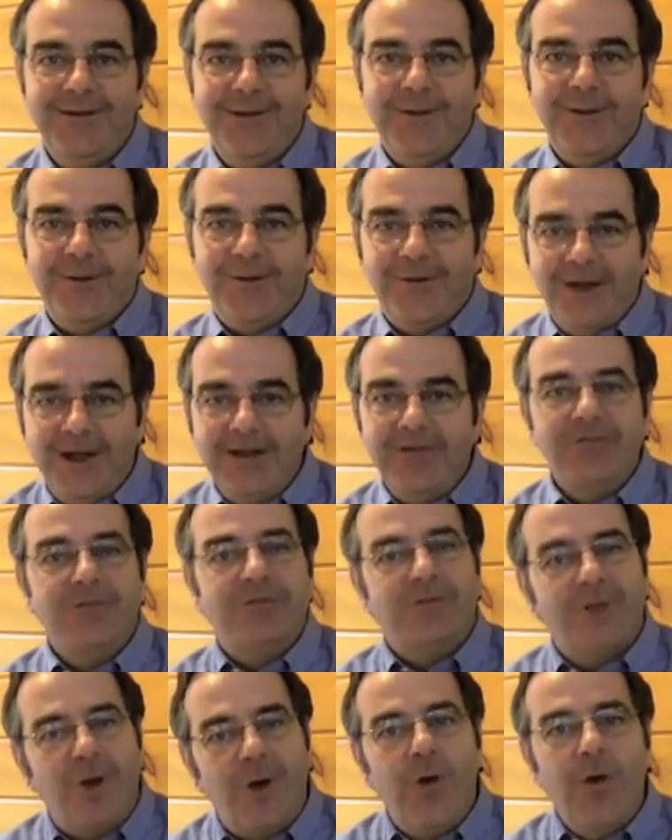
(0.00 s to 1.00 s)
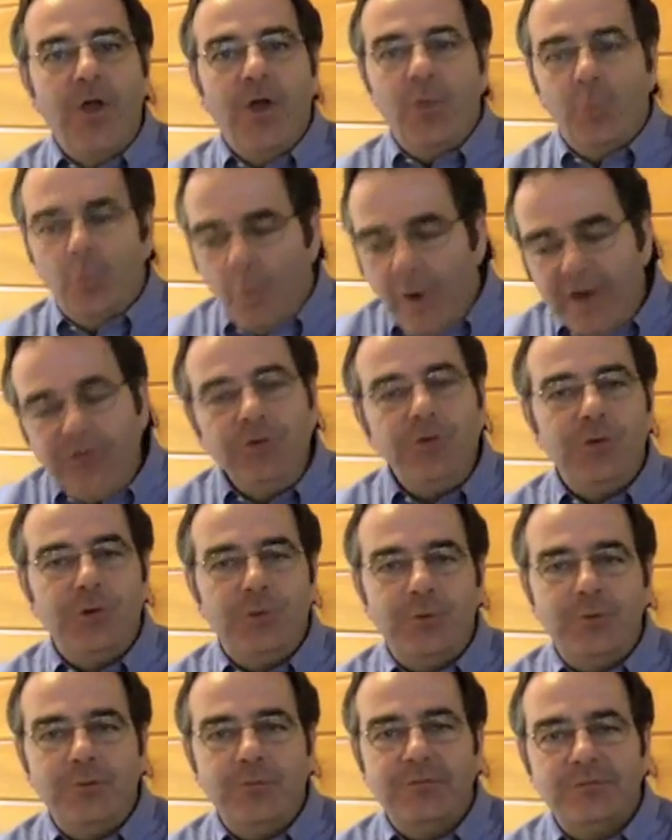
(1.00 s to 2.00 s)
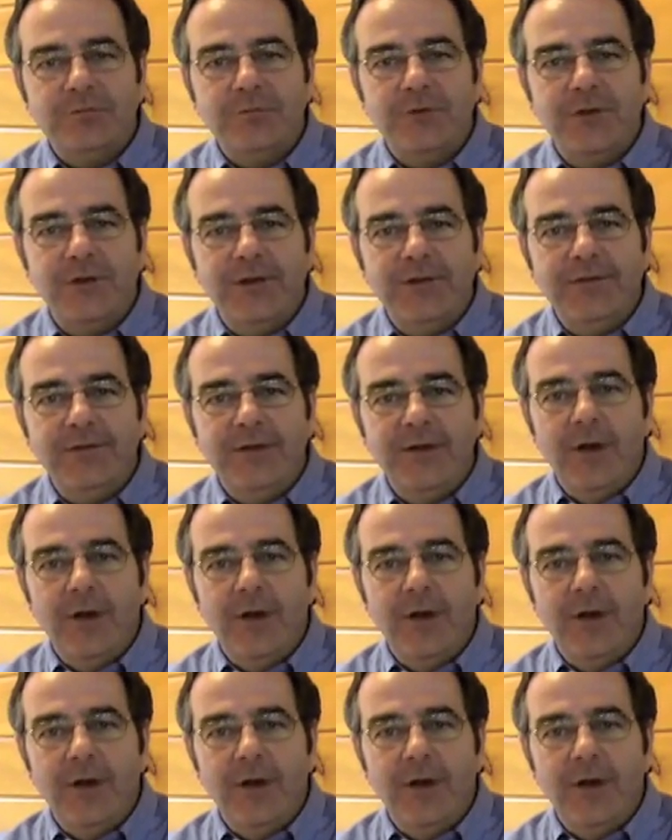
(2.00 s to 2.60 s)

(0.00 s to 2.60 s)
All right? So when you go to the street,